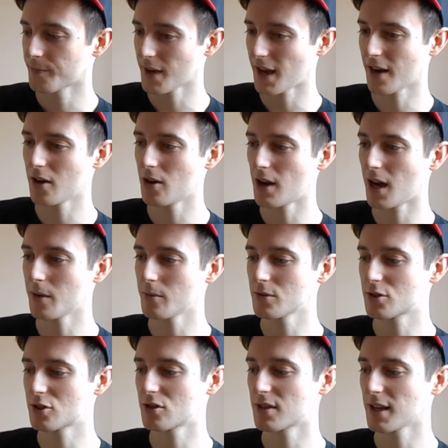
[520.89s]
I don't know, I
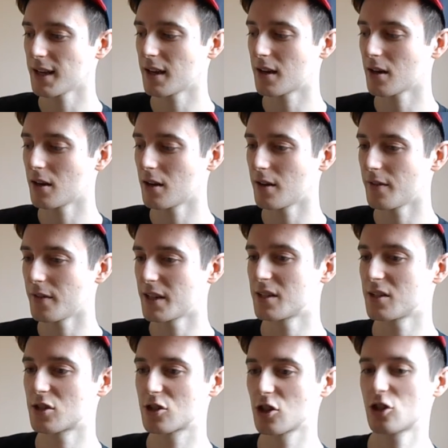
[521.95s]
was just like, this
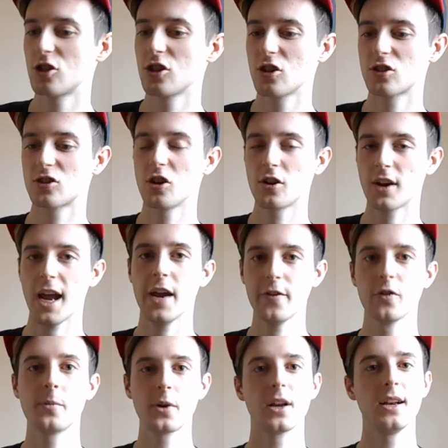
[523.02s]
is such a good song,
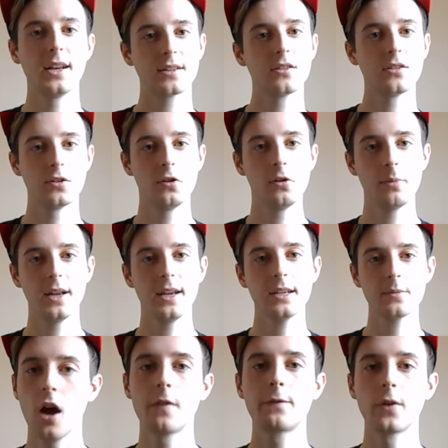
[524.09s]
everybody listen to it please.
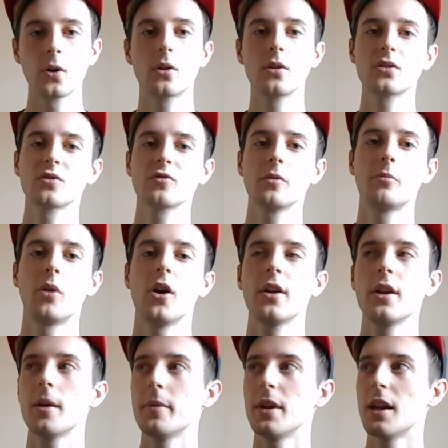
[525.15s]
Her vocals are on
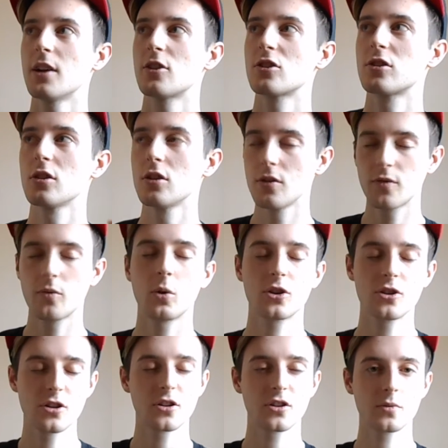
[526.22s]
point. I mean, I just love what
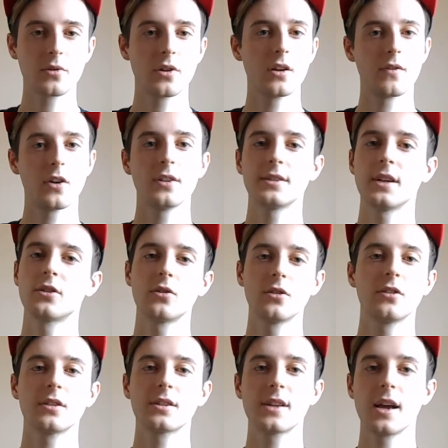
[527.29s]
she does with her voice. I don't
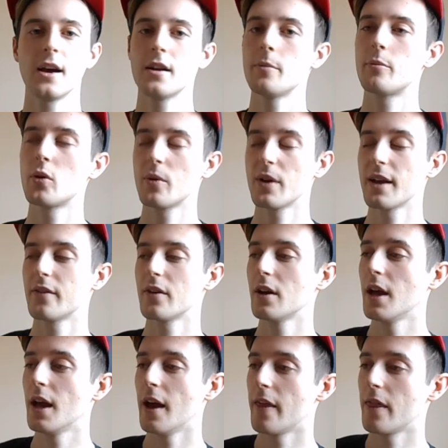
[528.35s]
understand it, but whatever.
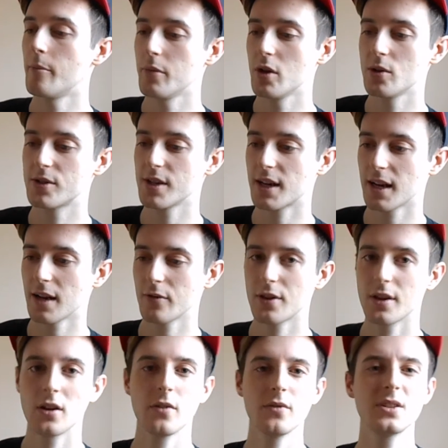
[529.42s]
And the music and everything,
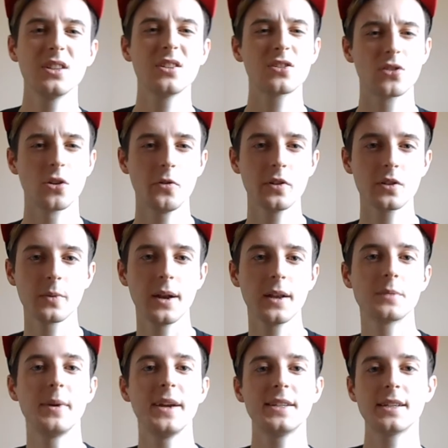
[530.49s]
and obviously the story as well. It's
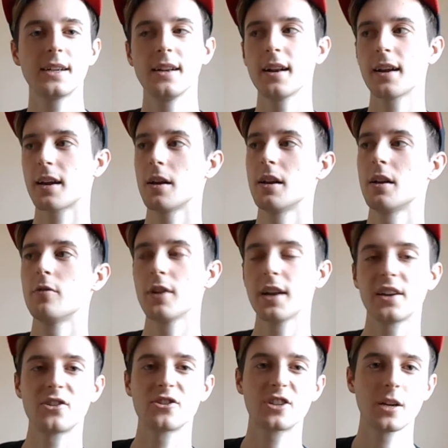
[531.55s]
basically like in a
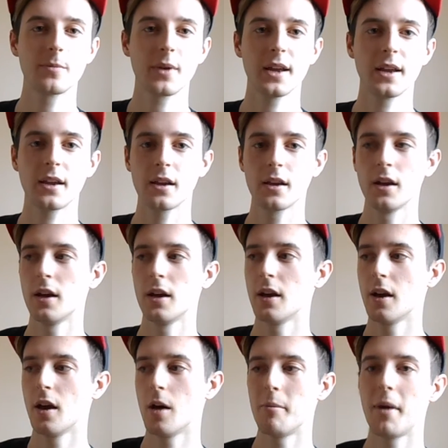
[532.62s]
relationship, like
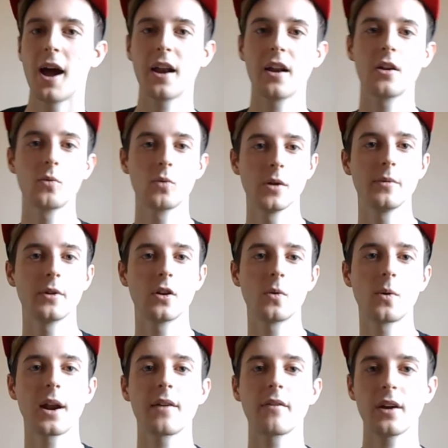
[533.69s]
a man and a woman or
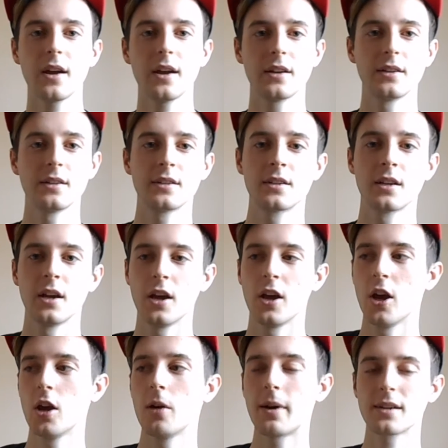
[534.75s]
whatever, and
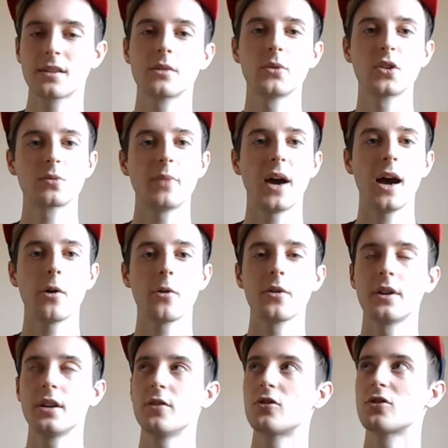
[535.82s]
who has the most power,
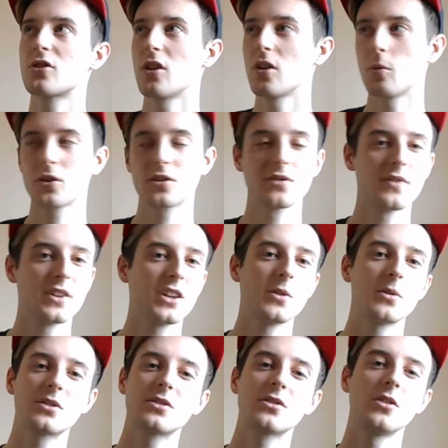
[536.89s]
and you just gotta watch the video.
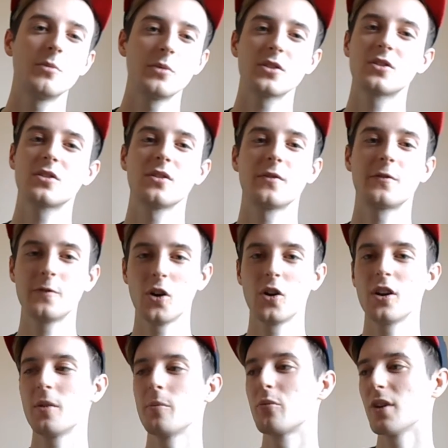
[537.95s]
It's so much
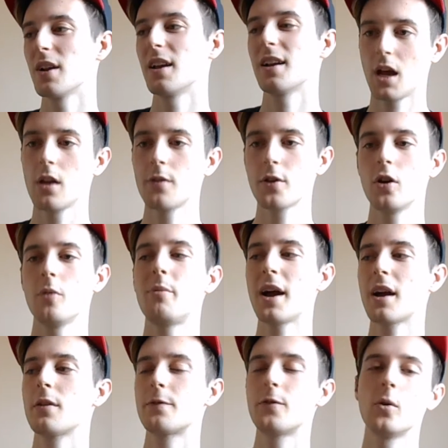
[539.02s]
fun and brilliant. I love the whole back
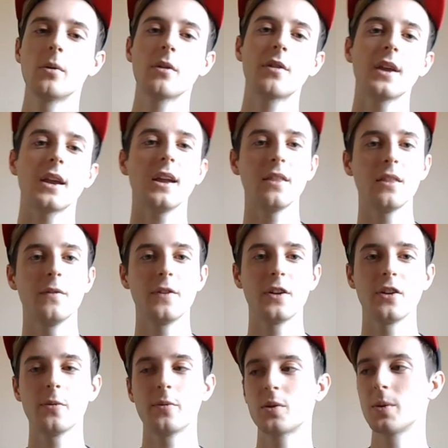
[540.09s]
and forward thing in the
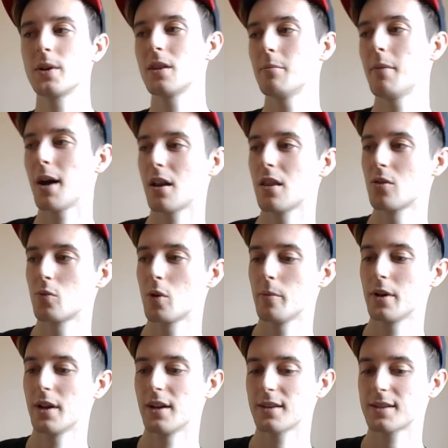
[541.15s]
video between the man and the woman,
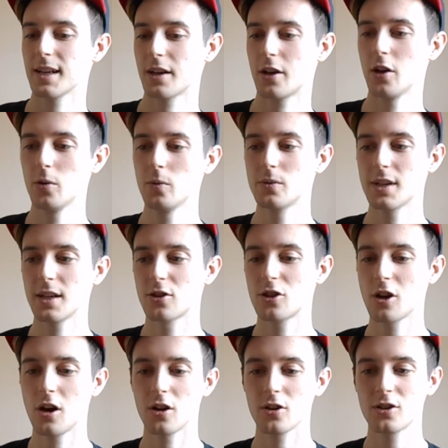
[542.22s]
and it's like, who's in
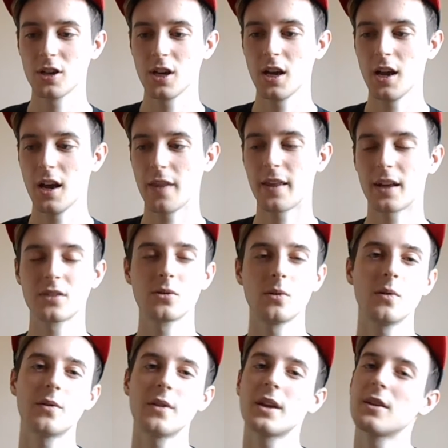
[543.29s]
charge and that sort
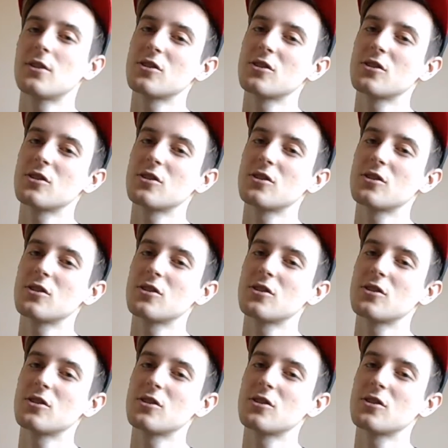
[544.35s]
of thing. It's